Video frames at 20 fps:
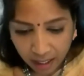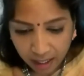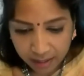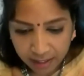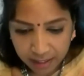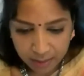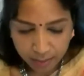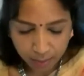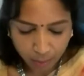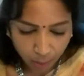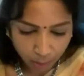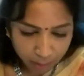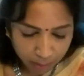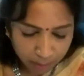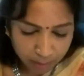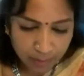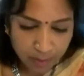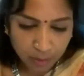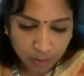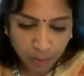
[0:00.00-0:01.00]
these
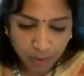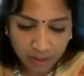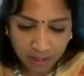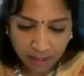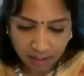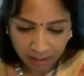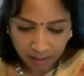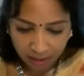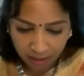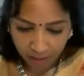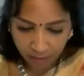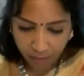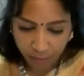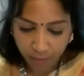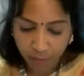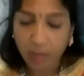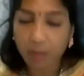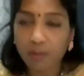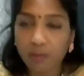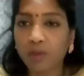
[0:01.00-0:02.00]
problems within the
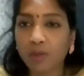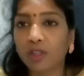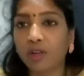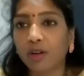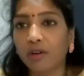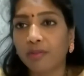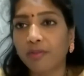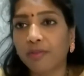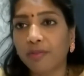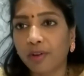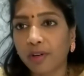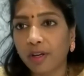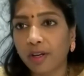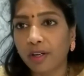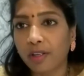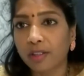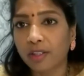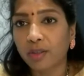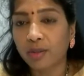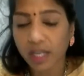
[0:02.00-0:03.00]
framework of
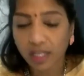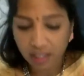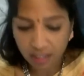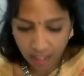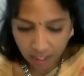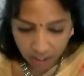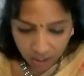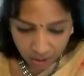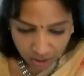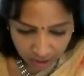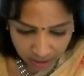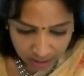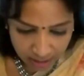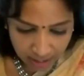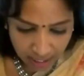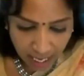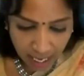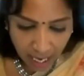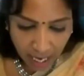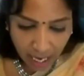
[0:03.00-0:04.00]
the United Nations.
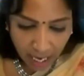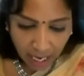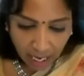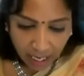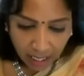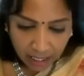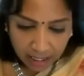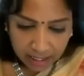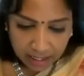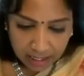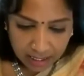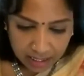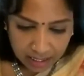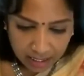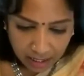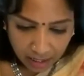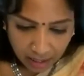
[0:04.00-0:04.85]
And